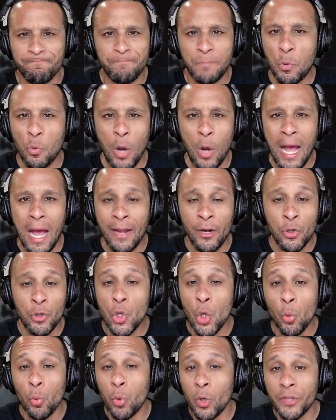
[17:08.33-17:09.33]
I don't
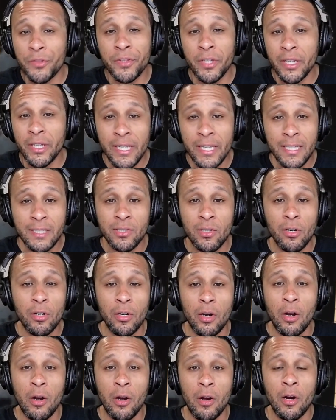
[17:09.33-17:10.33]
know what the Knicks
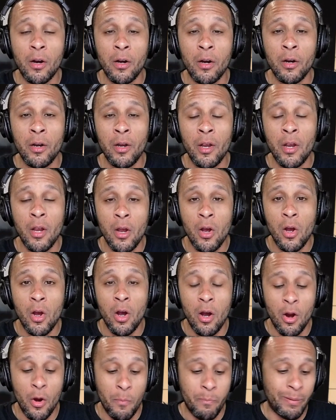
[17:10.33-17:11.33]
are
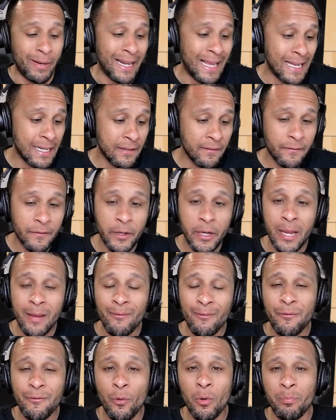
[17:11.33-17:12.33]
planning for game
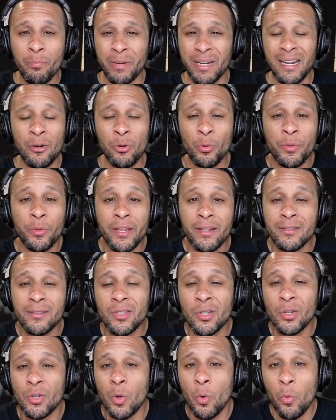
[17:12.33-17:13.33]
4, but I don't think it's
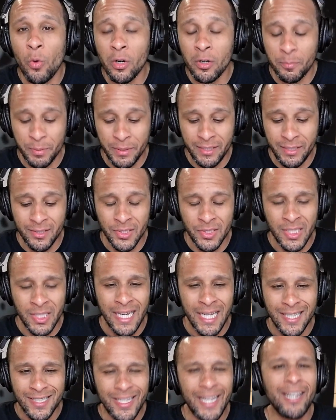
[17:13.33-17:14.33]
going to work because
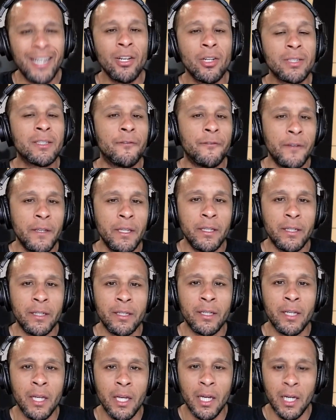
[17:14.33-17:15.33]
they look defeated.
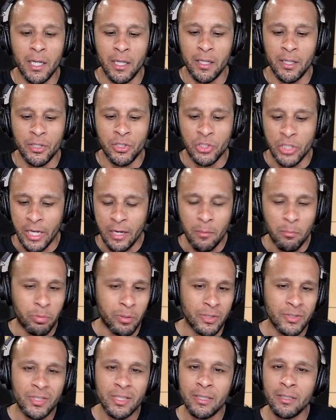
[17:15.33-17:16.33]
Jalen
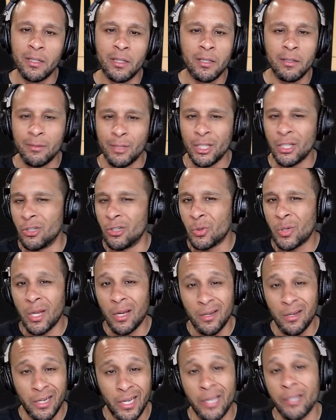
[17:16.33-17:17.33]
Brunson,
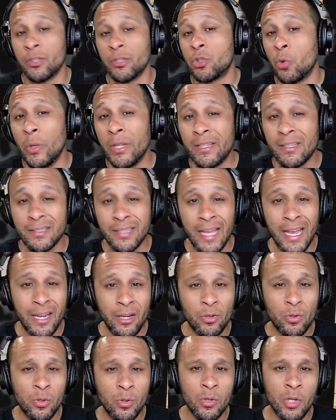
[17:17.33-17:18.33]
again, tweaked his
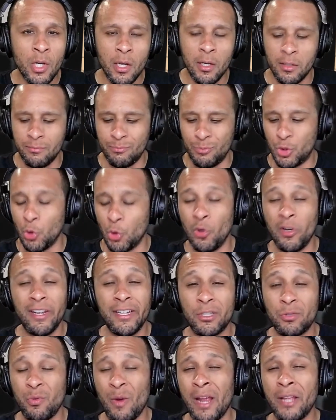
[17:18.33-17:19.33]
ankle.
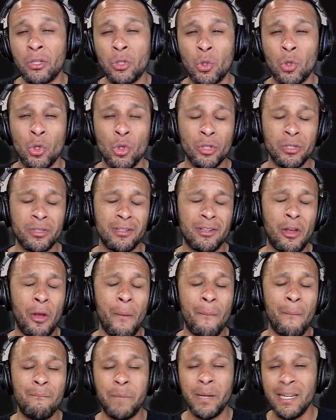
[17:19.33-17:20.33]
Julius Randle looked
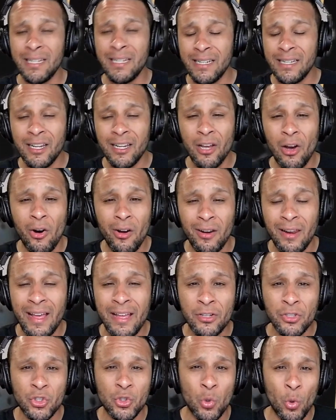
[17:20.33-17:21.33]
completely all out
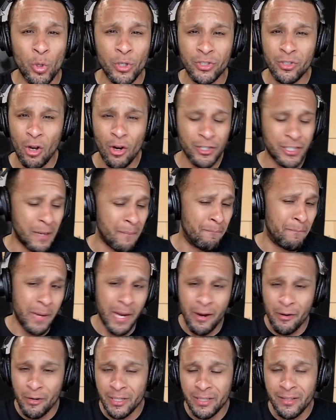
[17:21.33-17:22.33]
of sorts. RJ
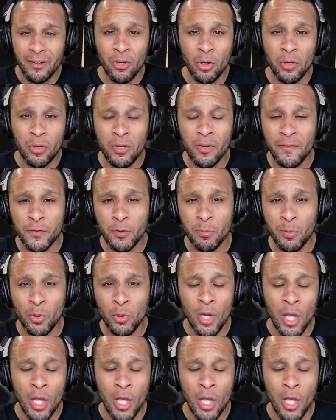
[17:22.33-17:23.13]
Barrett didn't look comfortable.